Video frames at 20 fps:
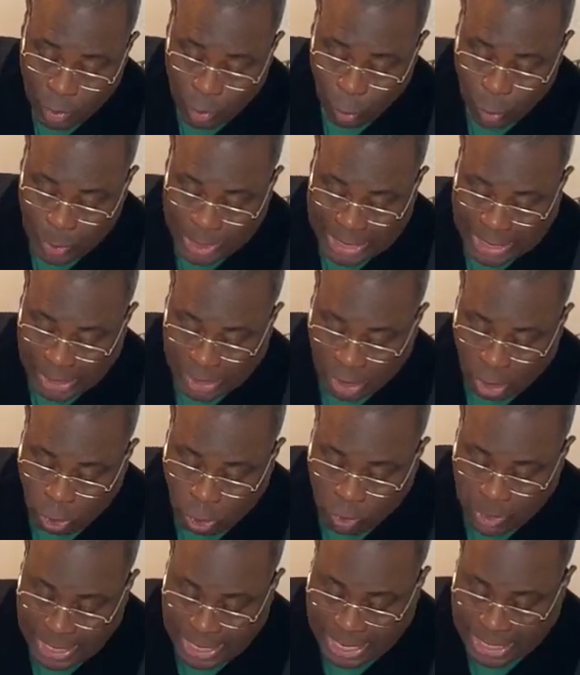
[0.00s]
We can
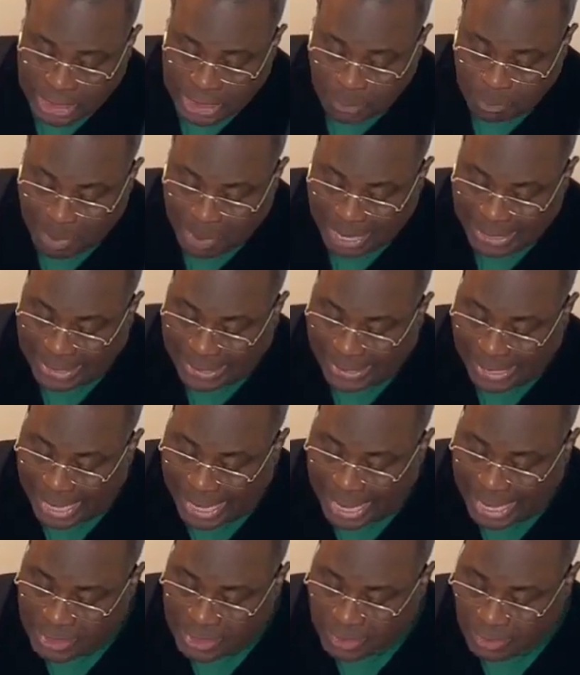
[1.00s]
only expect an
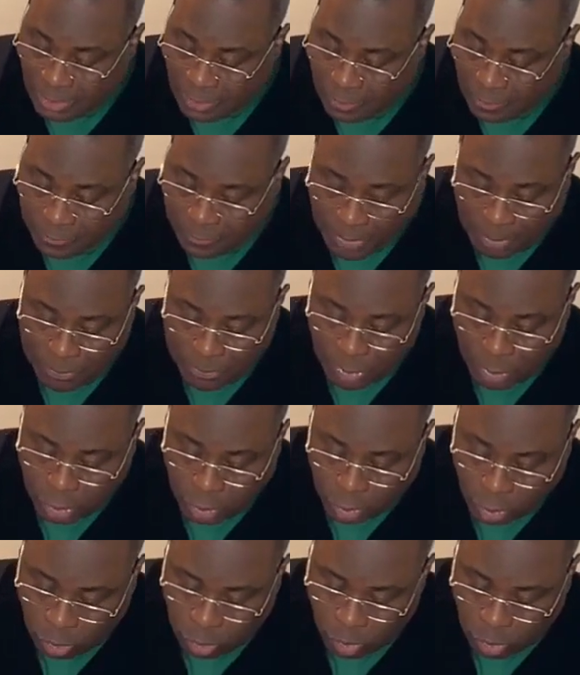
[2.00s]
answer from the
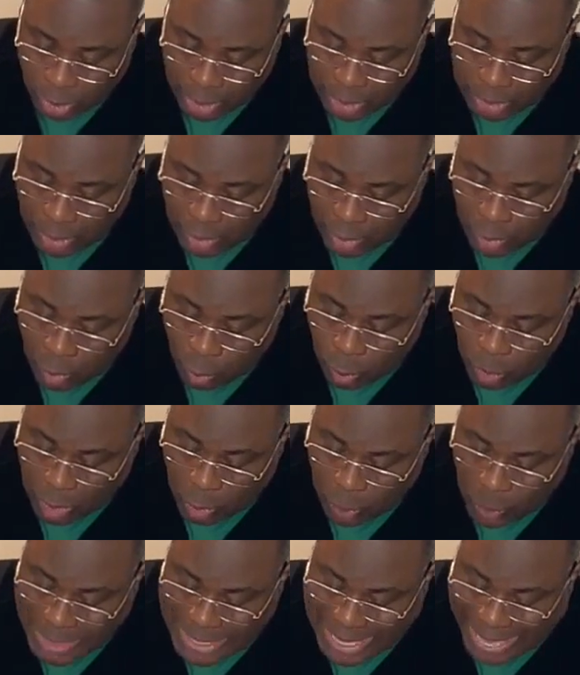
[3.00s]
Lord
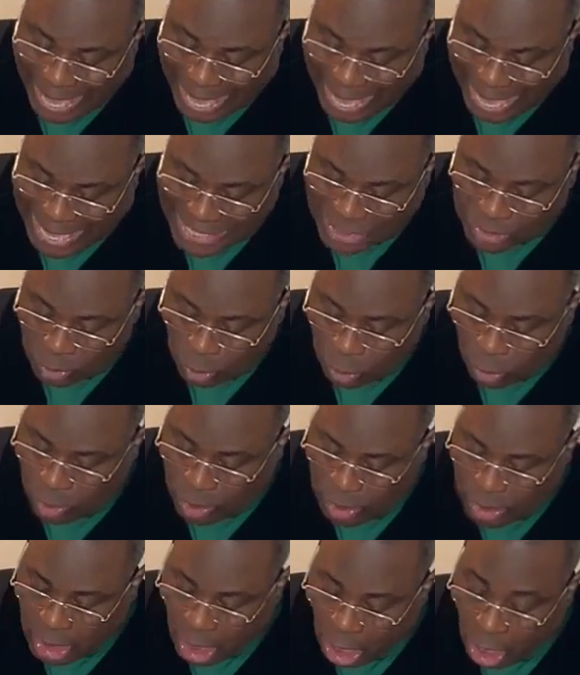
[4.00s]
when we ask
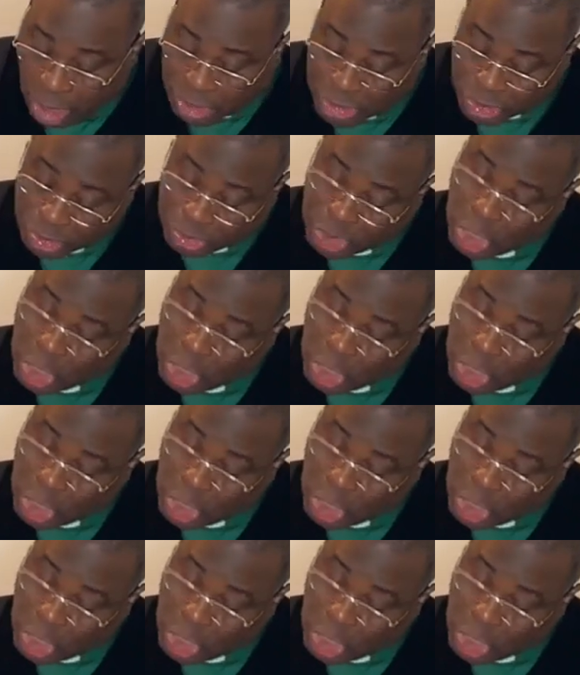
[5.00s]
on God's